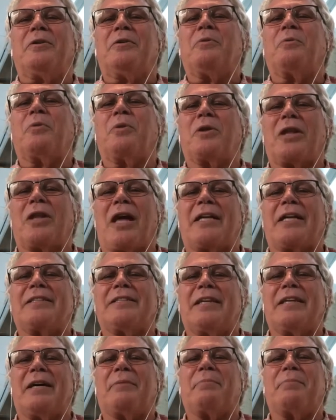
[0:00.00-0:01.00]
locked
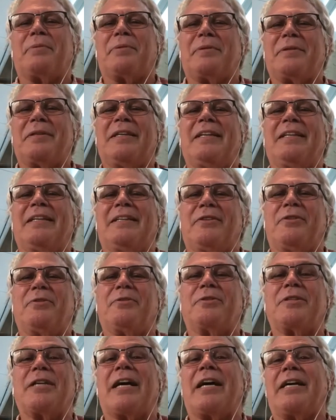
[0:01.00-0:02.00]
up in
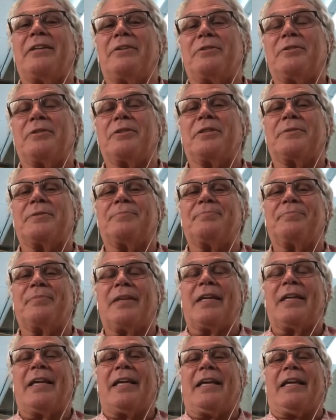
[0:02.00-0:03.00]
their titles.
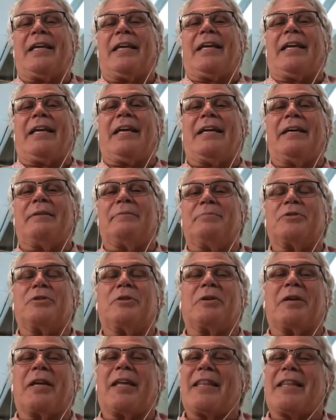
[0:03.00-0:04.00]

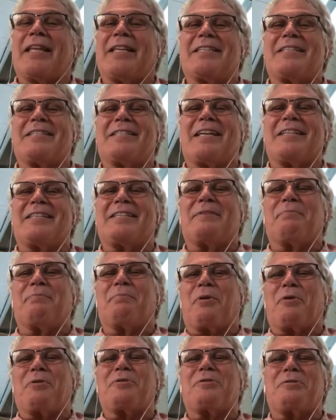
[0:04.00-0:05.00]
So again, that's some
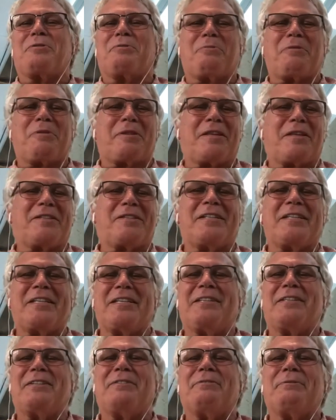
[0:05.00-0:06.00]
personal work that you
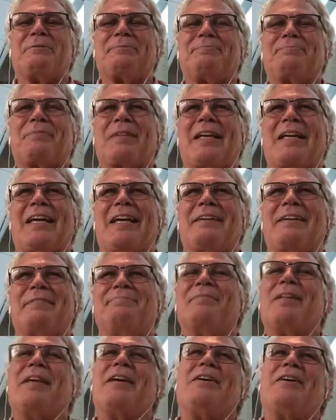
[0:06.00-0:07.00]
need to do.
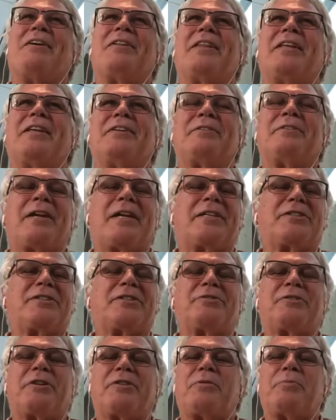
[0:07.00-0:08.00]
On the
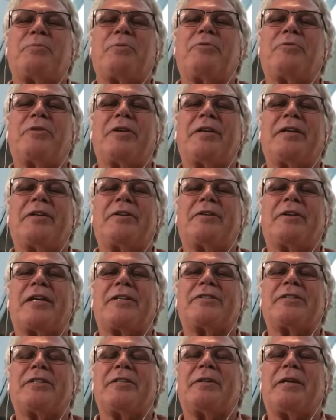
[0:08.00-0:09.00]
international travel, moving
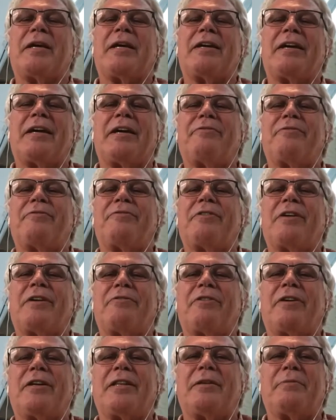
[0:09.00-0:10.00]
internationally, I
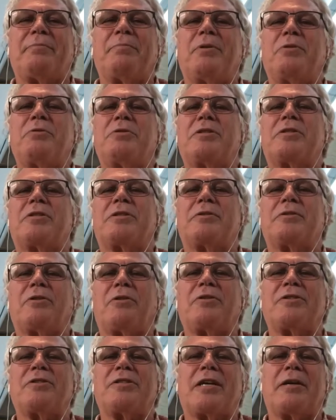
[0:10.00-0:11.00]
find that most
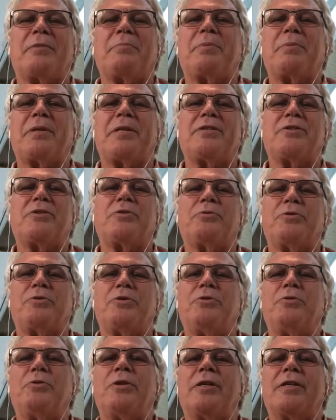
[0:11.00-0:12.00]
large companies who
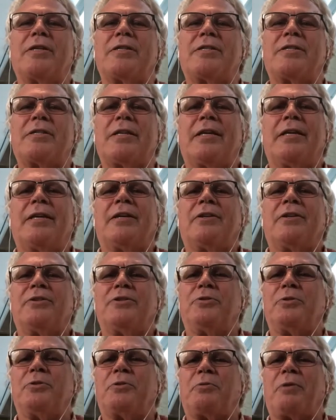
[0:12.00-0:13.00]
do this
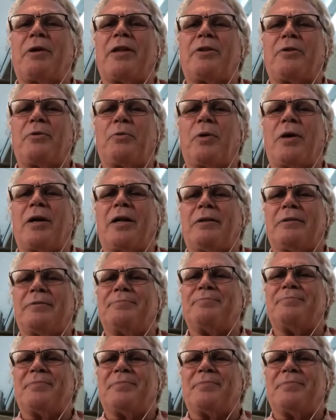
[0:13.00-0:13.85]
do it rather well